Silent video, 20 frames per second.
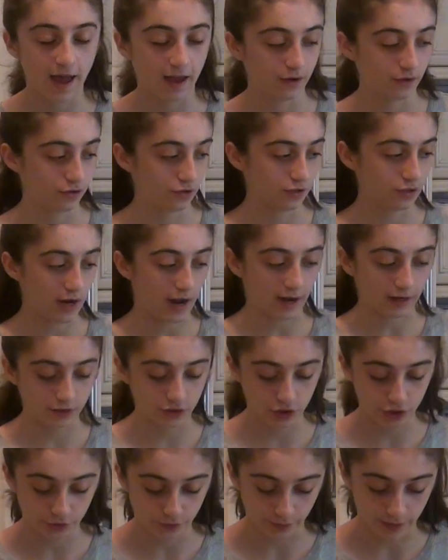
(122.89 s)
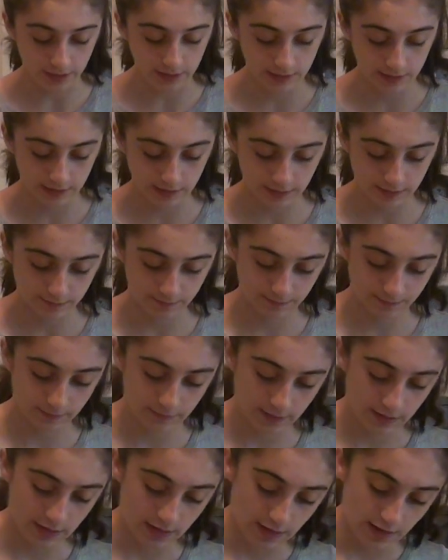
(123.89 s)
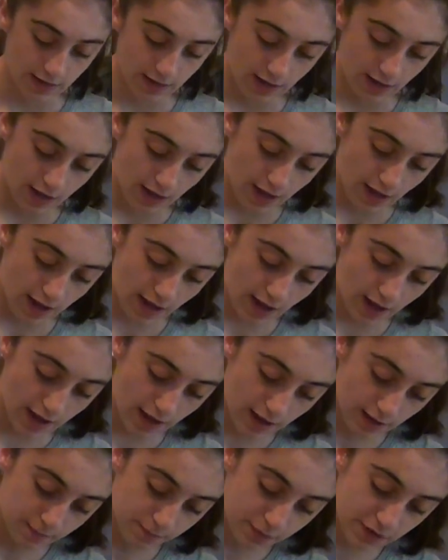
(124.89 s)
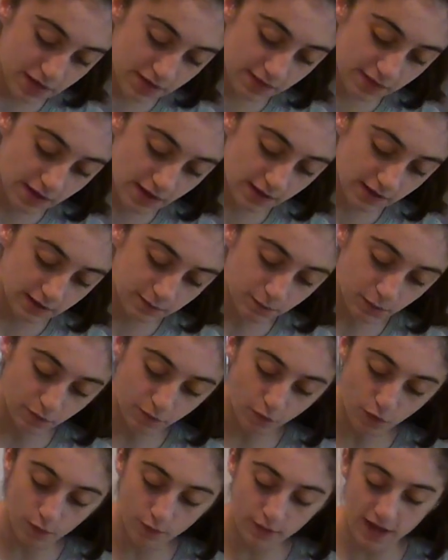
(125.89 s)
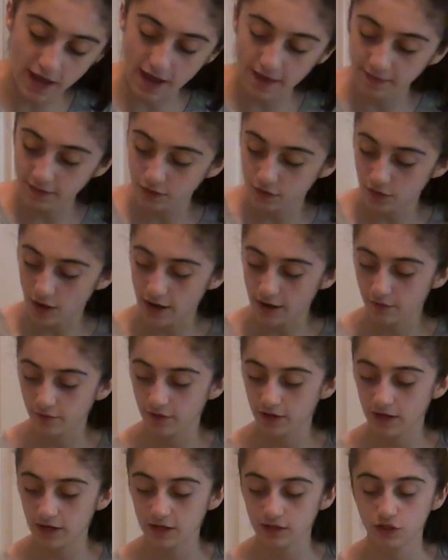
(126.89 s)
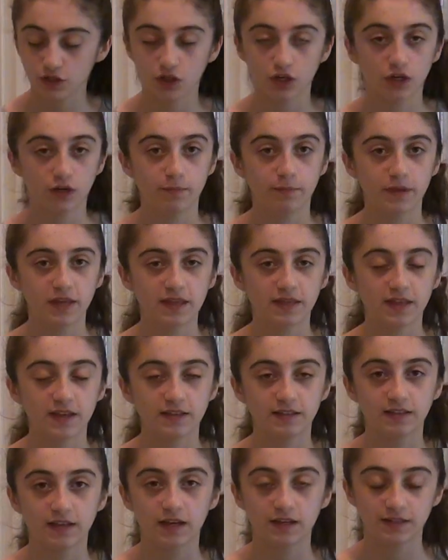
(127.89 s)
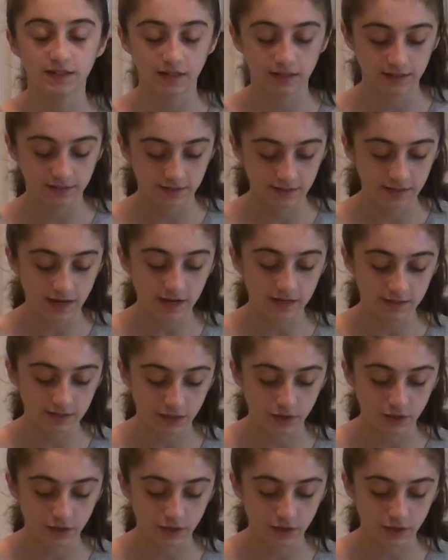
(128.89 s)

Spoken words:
extract to it. And beat this. Before we add the dry ingredients, you're going to beat this until it's nice